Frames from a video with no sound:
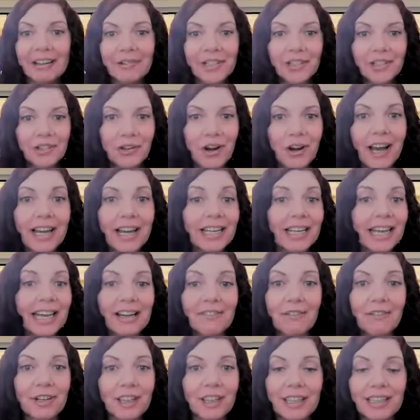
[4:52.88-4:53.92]
I was trying
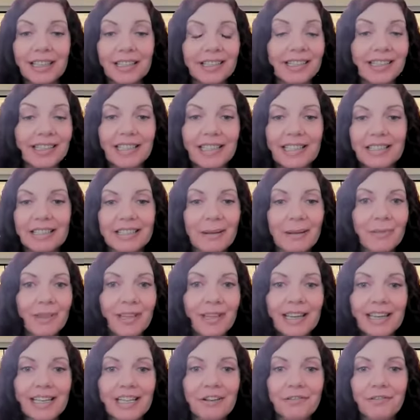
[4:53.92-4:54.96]
everything. This is
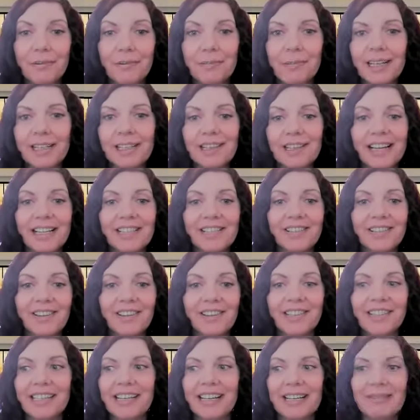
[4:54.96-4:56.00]
something I hear from my clients
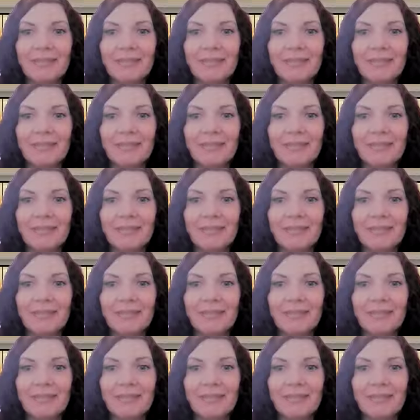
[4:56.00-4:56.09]
all the